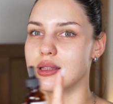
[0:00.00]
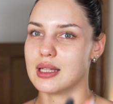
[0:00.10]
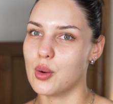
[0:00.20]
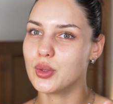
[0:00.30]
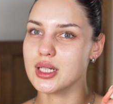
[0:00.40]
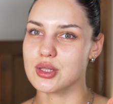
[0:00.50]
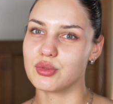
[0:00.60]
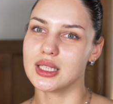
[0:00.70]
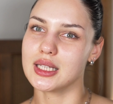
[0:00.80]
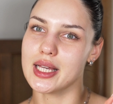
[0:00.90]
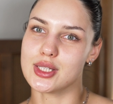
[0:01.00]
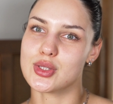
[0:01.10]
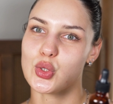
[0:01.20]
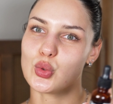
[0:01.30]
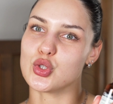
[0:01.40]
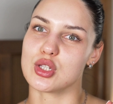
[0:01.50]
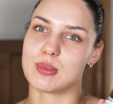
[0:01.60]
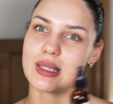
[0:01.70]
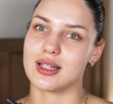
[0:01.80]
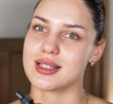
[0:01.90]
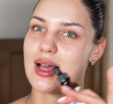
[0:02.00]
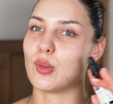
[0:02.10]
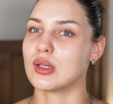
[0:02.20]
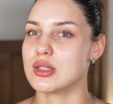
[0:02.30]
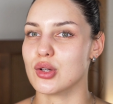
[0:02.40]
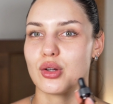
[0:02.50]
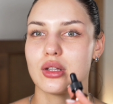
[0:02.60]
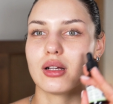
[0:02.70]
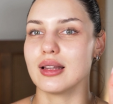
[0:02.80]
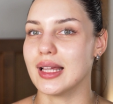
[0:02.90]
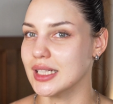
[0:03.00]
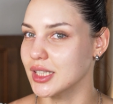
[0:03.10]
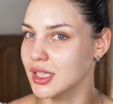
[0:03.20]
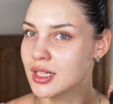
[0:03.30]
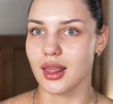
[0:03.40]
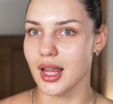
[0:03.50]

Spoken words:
That one is really nice too, just because that one is on a lighter,